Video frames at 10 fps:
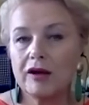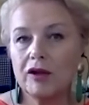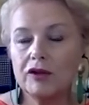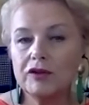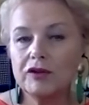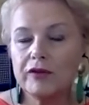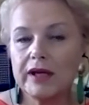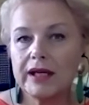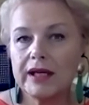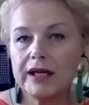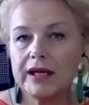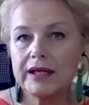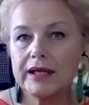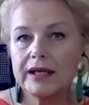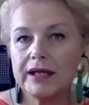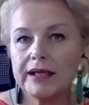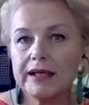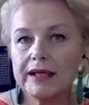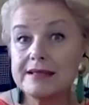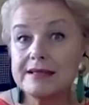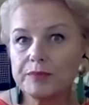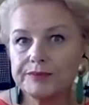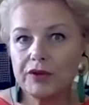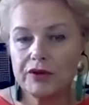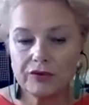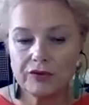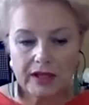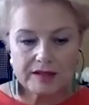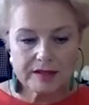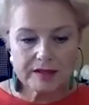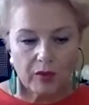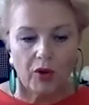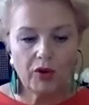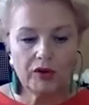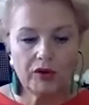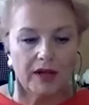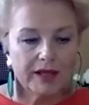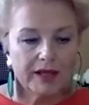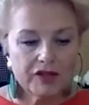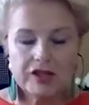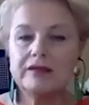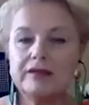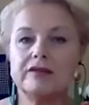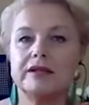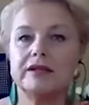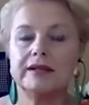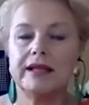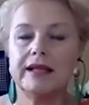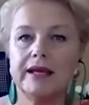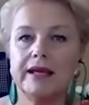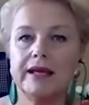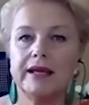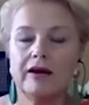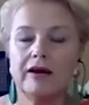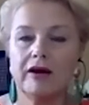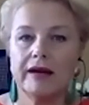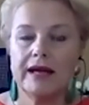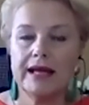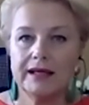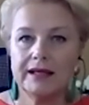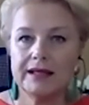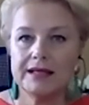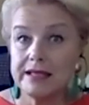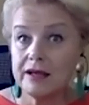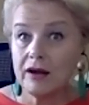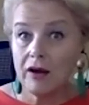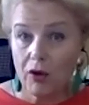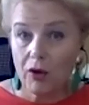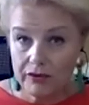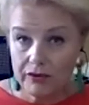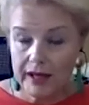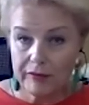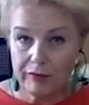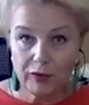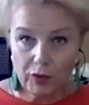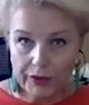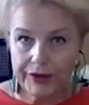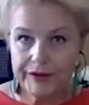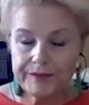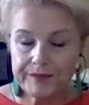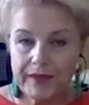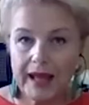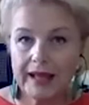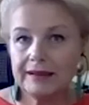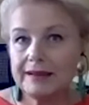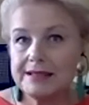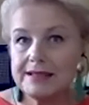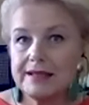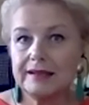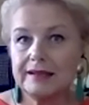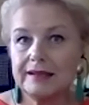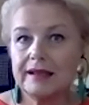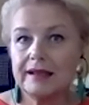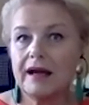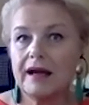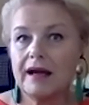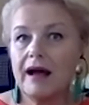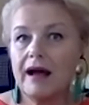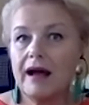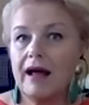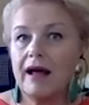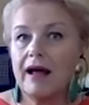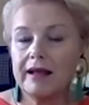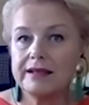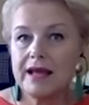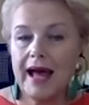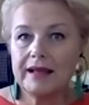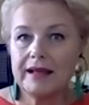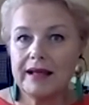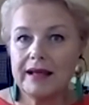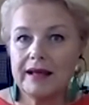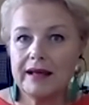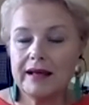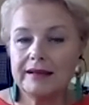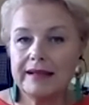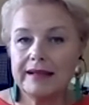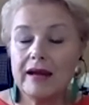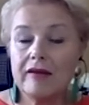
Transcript: there are a lot of kids group. You know, that small children, they are sitting on the floor and listening the guide, and